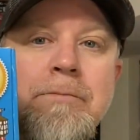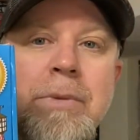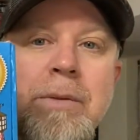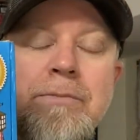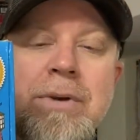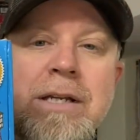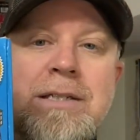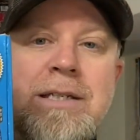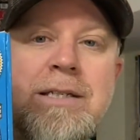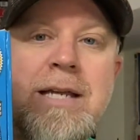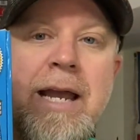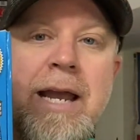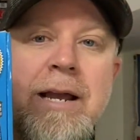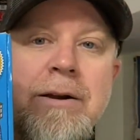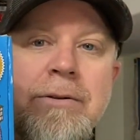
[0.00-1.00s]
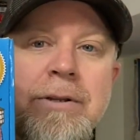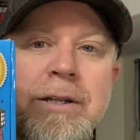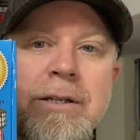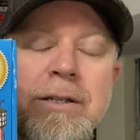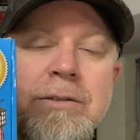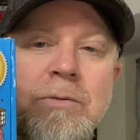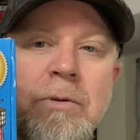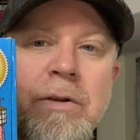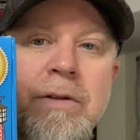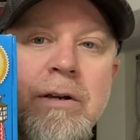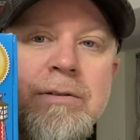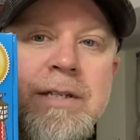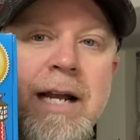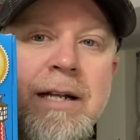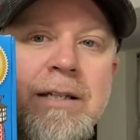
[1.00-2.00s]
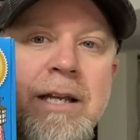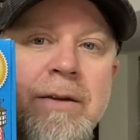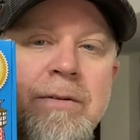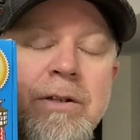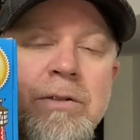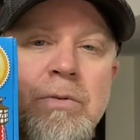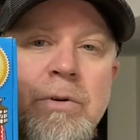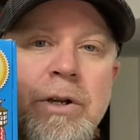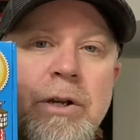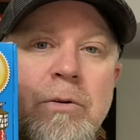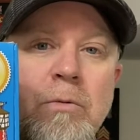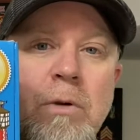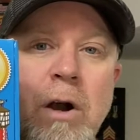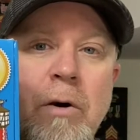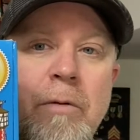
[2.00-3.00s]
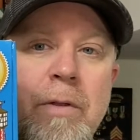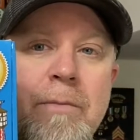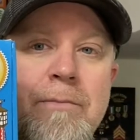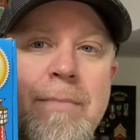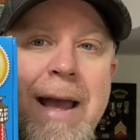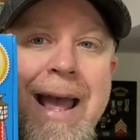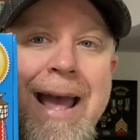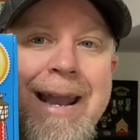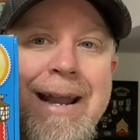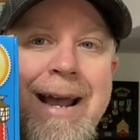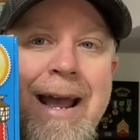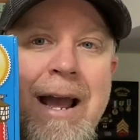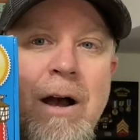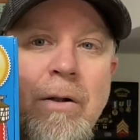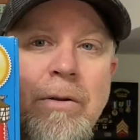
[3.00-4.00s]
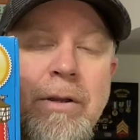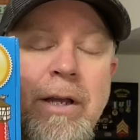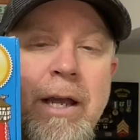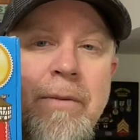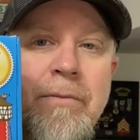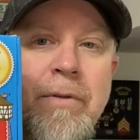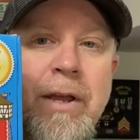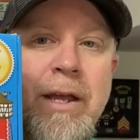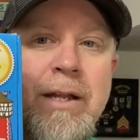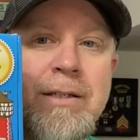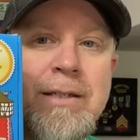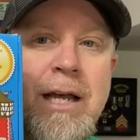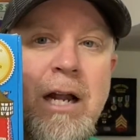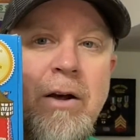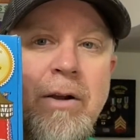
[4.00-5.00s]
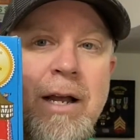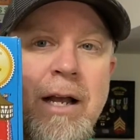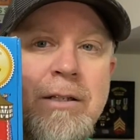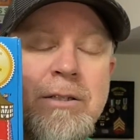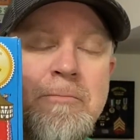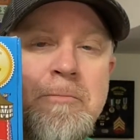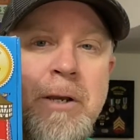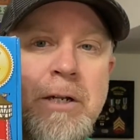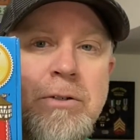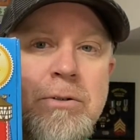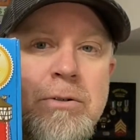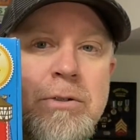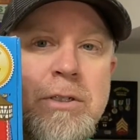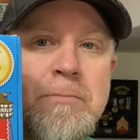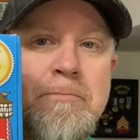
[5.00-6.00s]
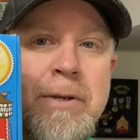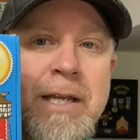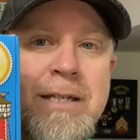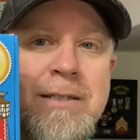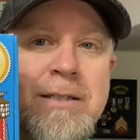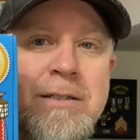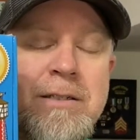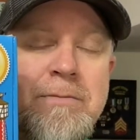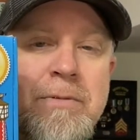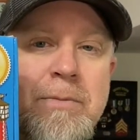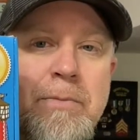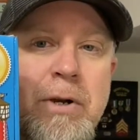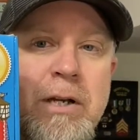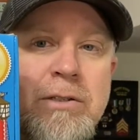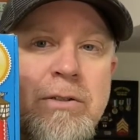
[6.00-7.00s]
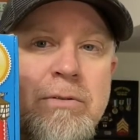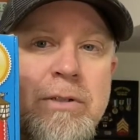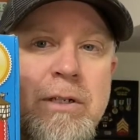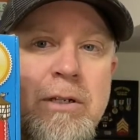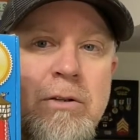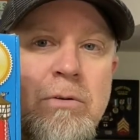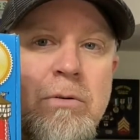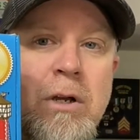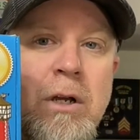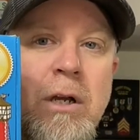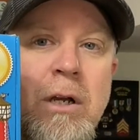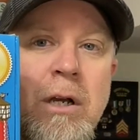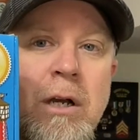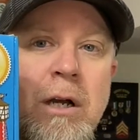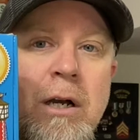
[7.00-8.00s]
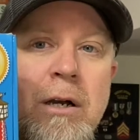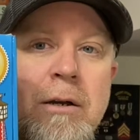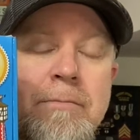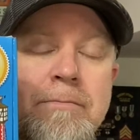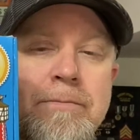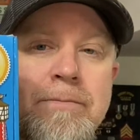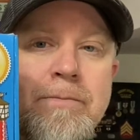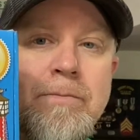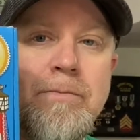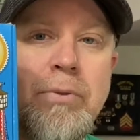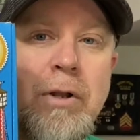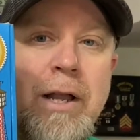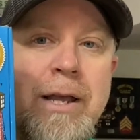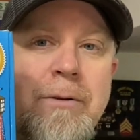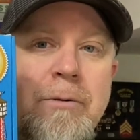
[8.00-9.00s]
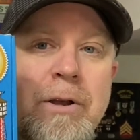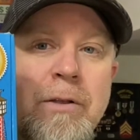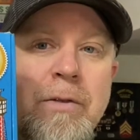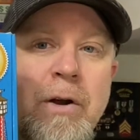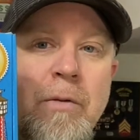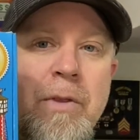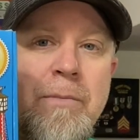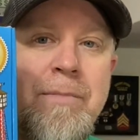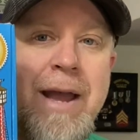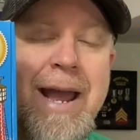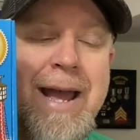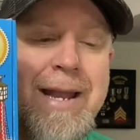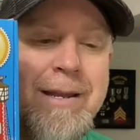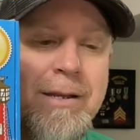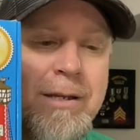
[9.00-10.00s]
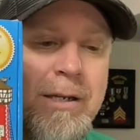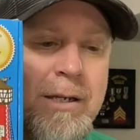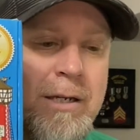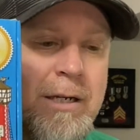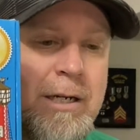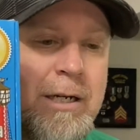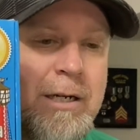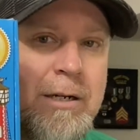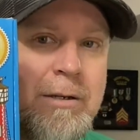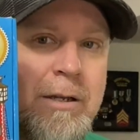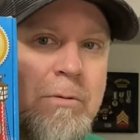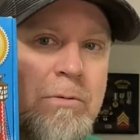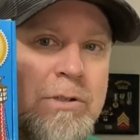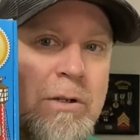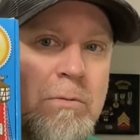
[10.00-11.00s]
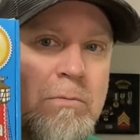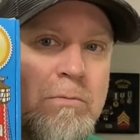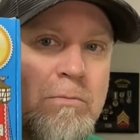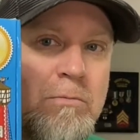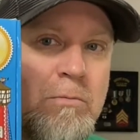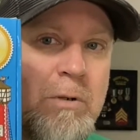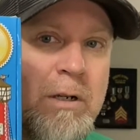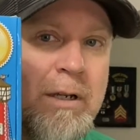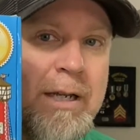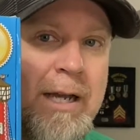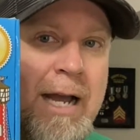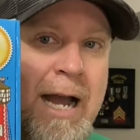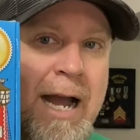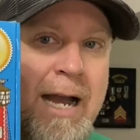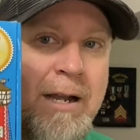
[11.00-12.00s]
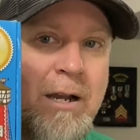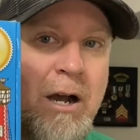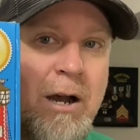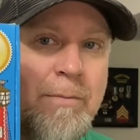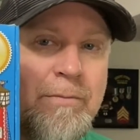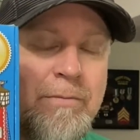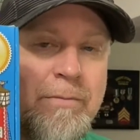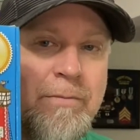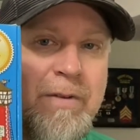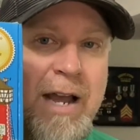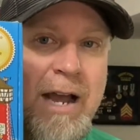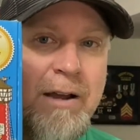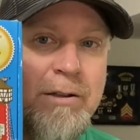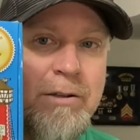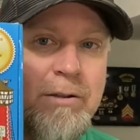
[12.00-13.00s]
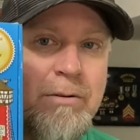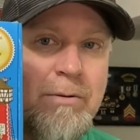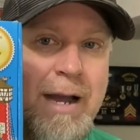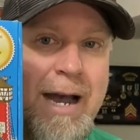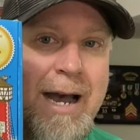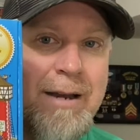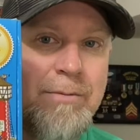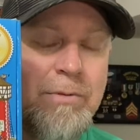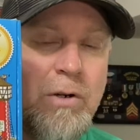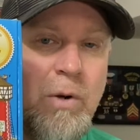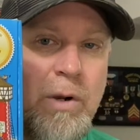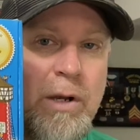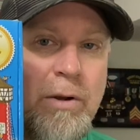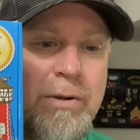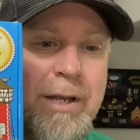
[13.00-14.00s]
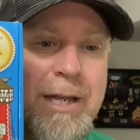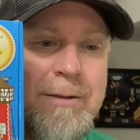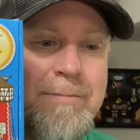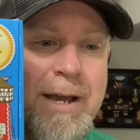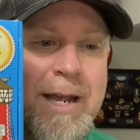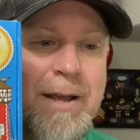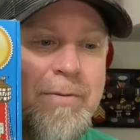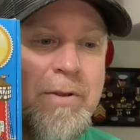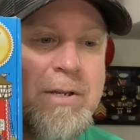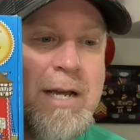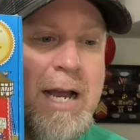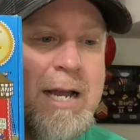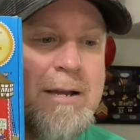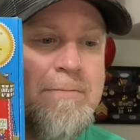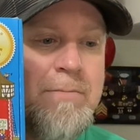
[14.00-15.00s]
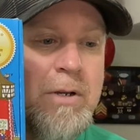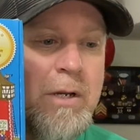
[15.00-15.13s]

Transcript: Busy Town, and it's one of those activities where you roll the mat out, and then it's got all kinds of pictures and pieces of the puzzle that you play with on the mat. It was a really high comp value item going on eBay at the time.